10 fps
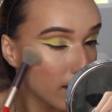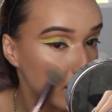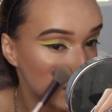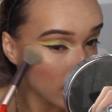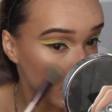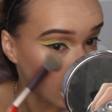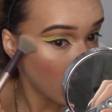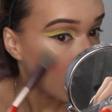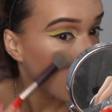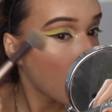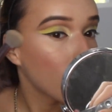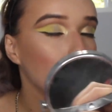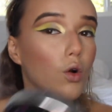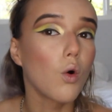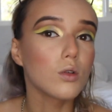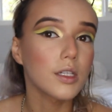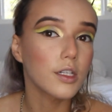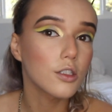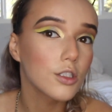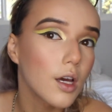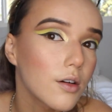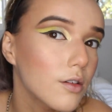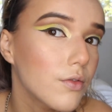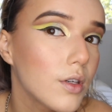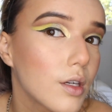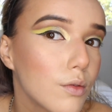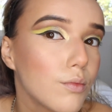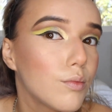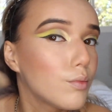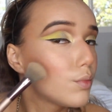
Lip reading: it's like goldish. I don't know if you can